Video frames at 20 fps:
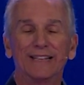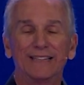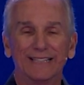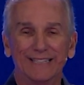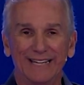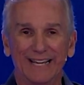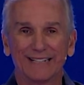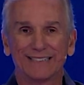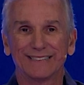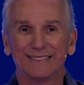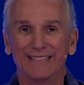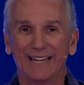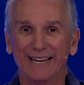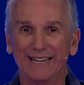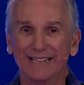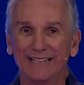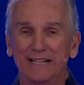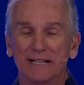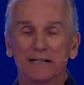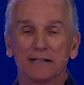the next
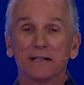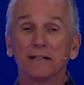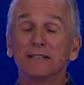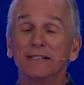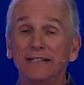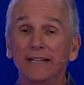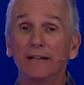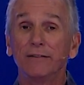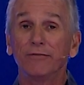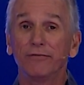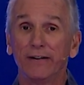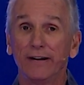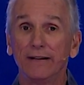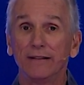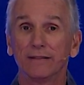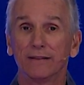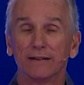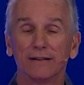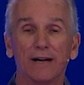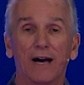day because he had
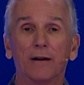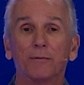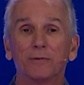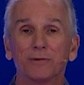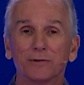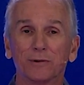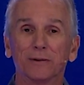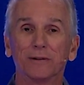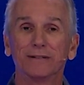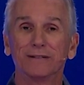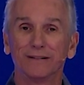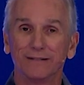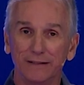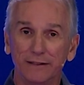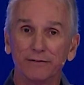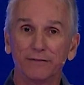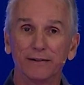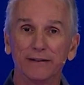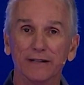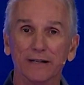faith that God was going to
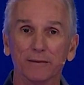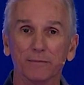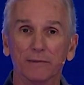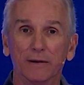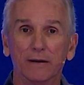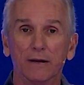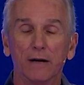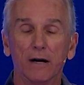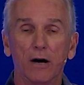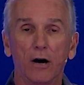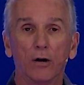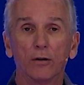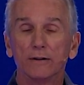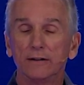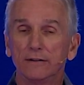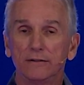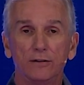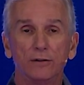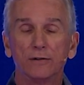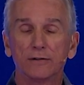deliver him. All,
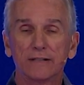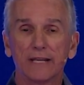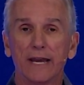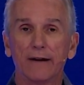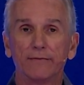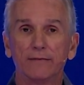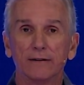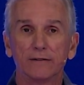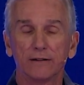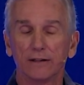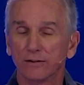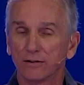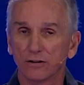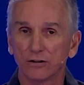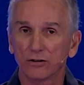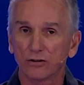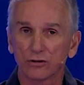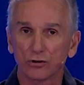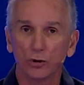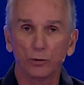you just have this, it's
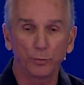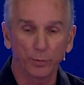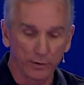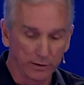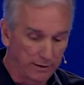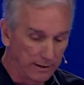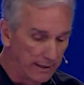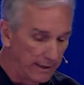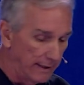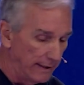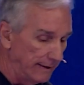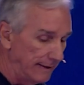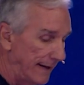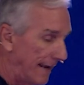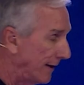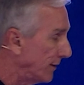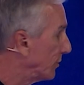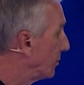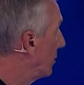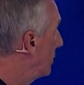
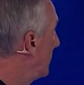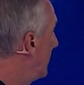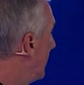supernatural,